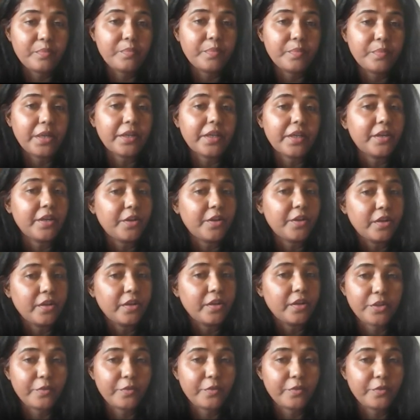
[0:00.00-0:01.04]
but her knowledge
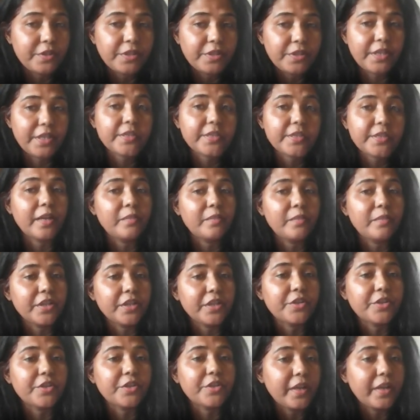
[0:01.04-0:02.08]
of physics helped her
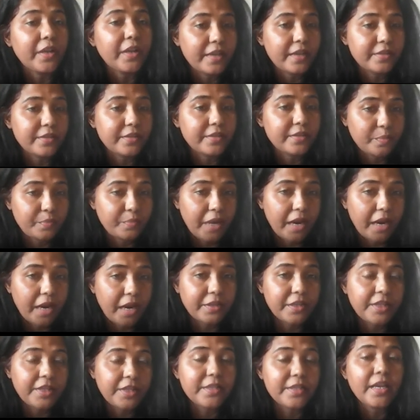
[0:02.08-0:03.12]
to enhance her
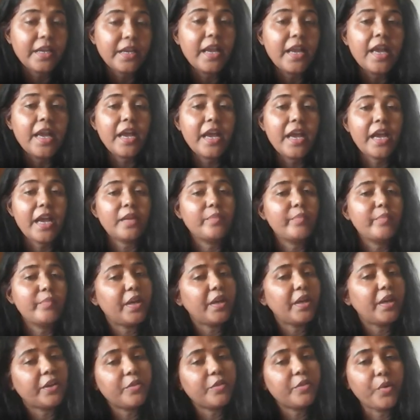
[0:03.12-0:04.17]
practice and make
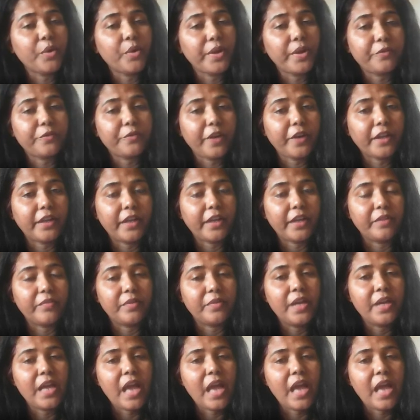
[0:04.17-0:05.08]
it more effective.